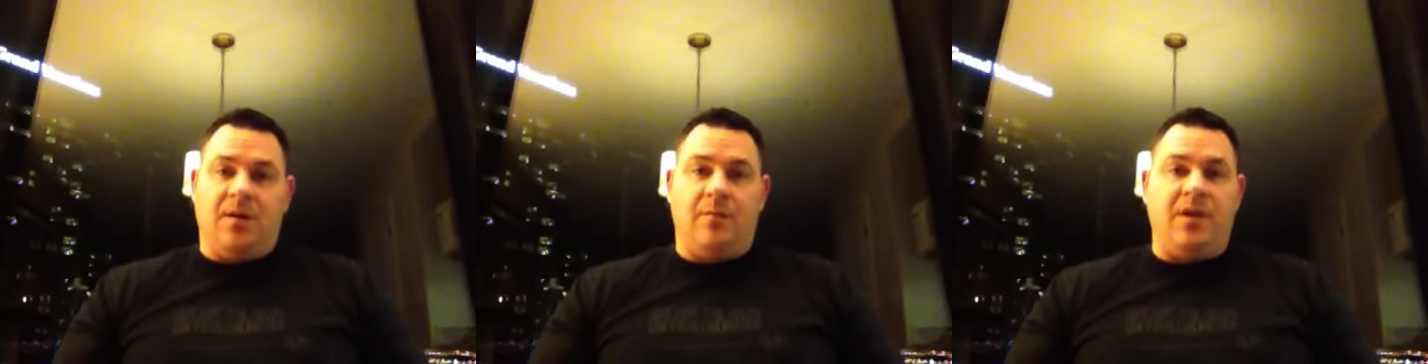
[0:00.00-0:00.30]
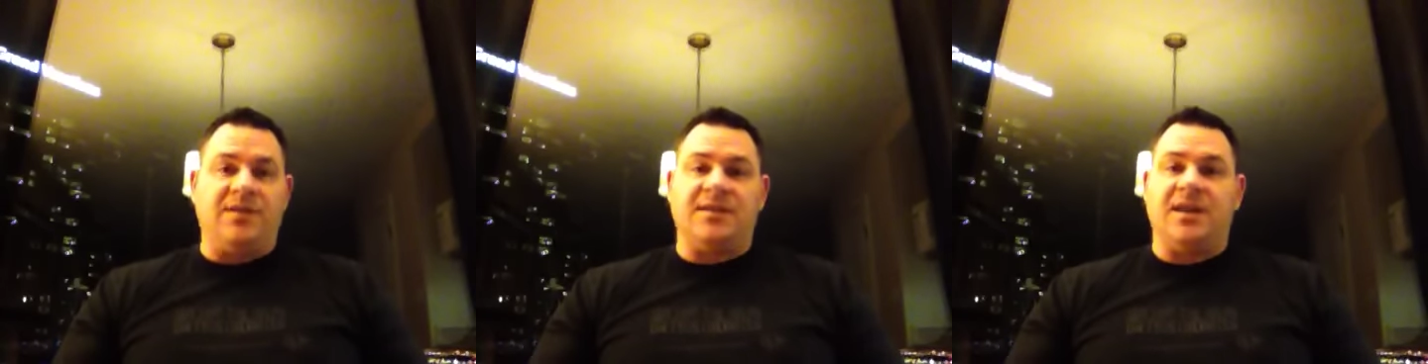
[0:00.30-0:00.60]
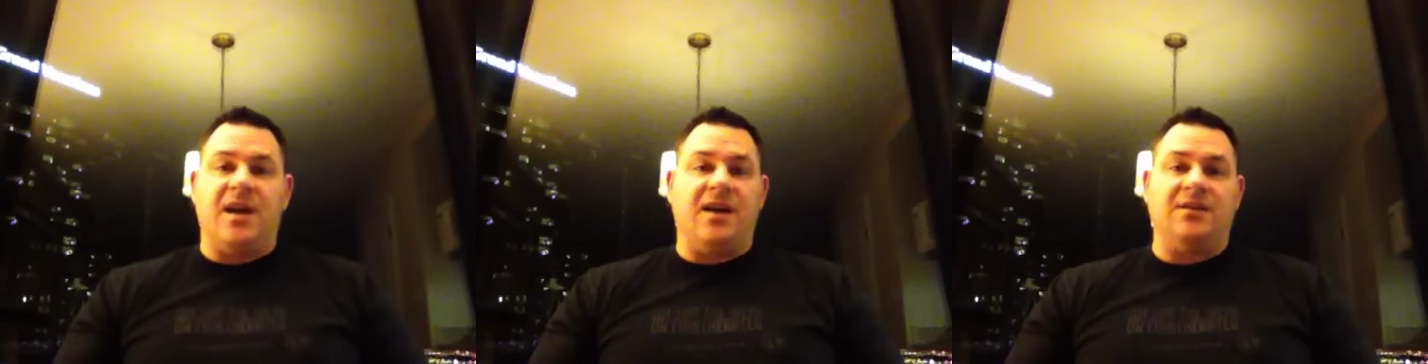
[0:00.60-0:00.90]
butt
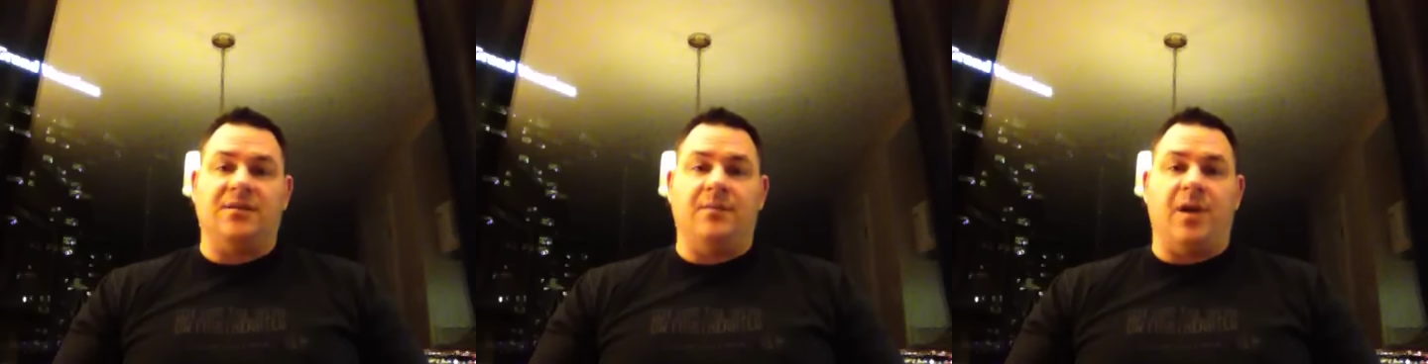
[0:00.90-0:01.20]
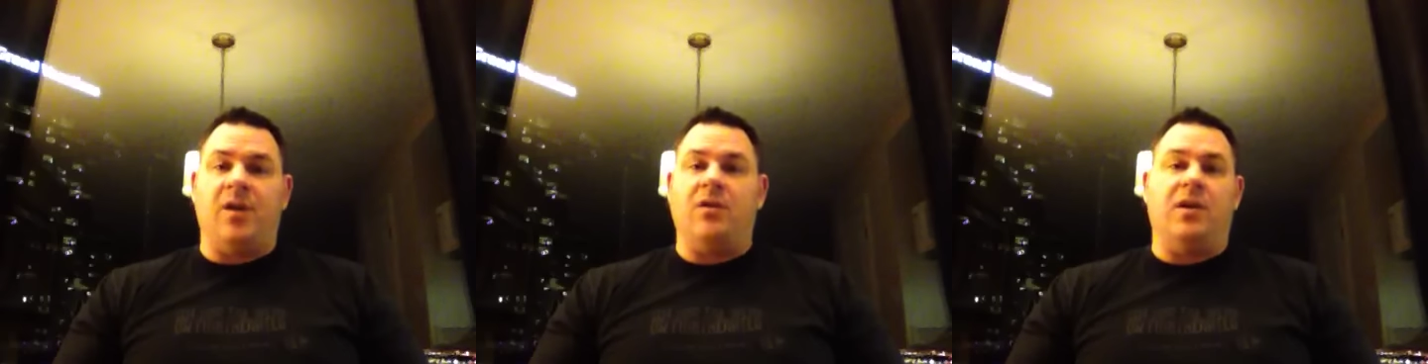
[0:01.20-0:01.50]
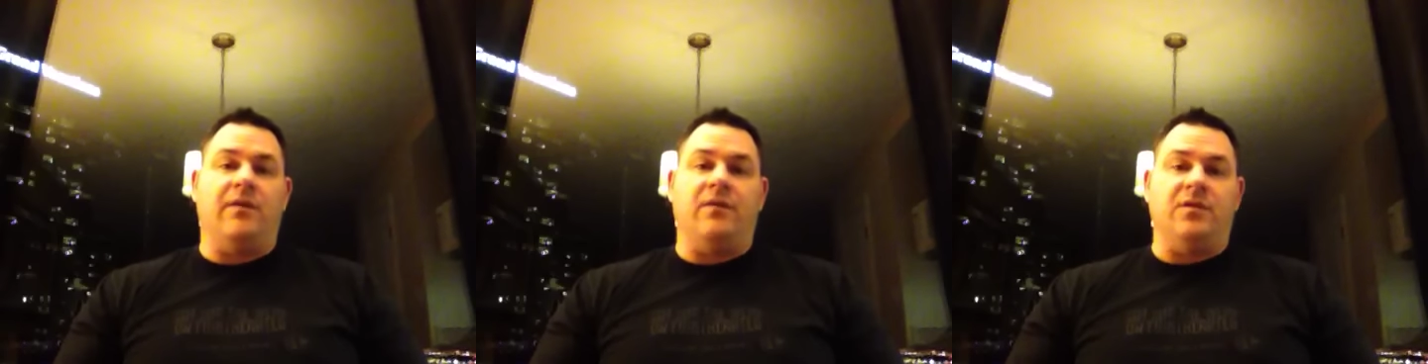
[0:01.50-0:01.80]
stocks and barrel
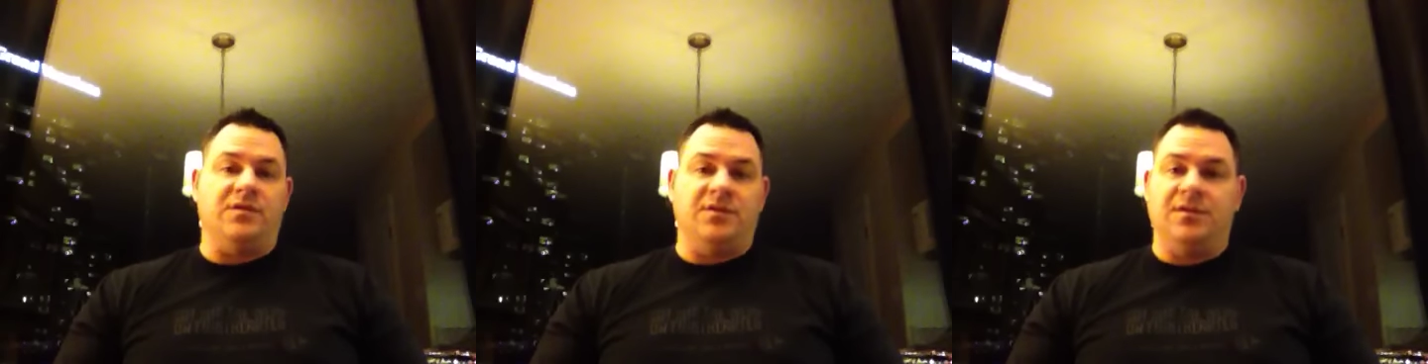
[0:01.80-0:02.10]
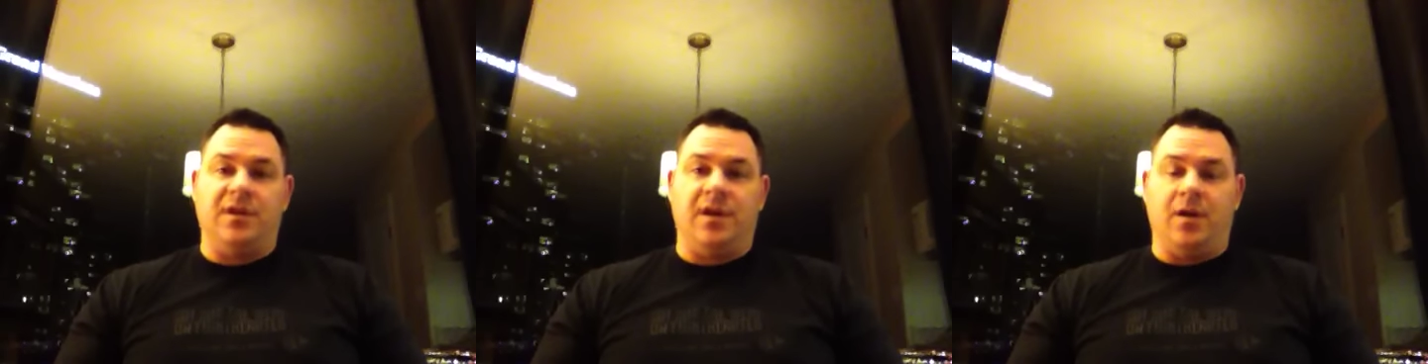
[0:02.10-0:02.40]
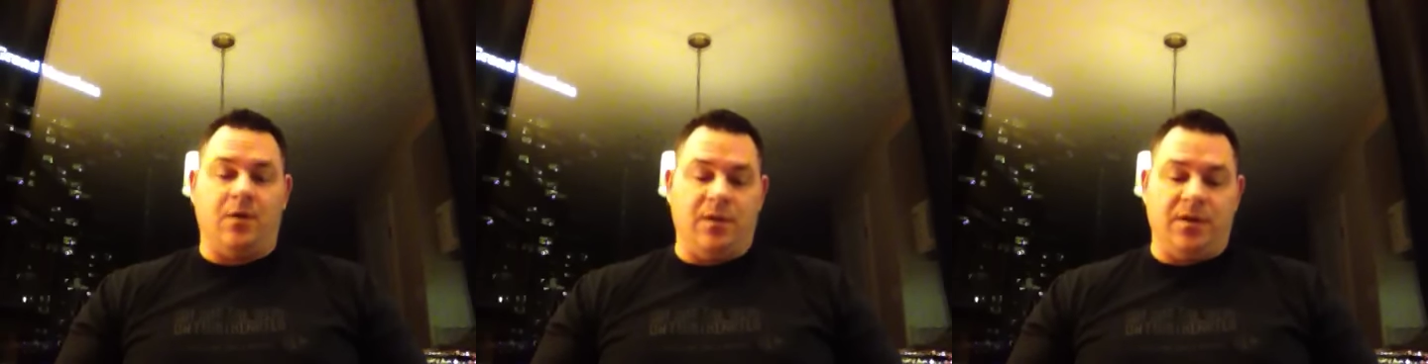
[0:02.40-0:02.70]
covers, you
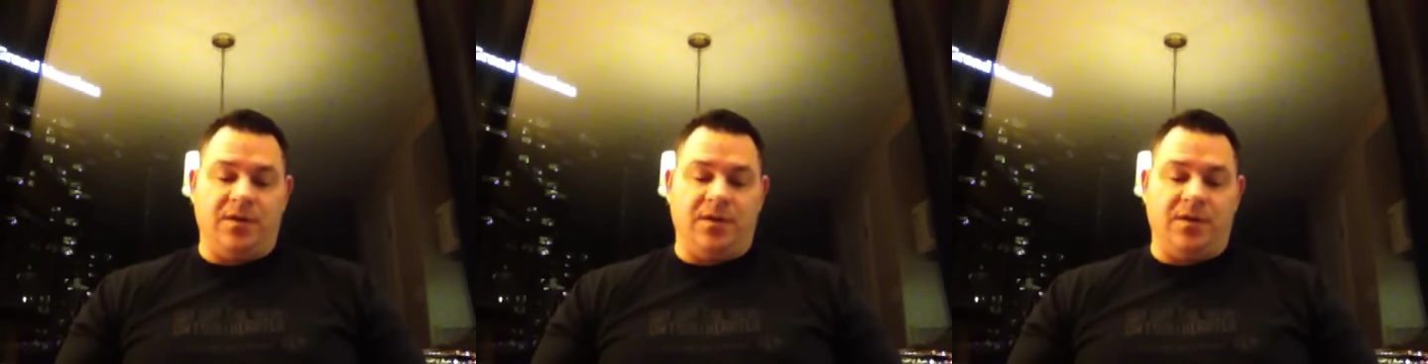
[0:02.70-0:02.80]
know.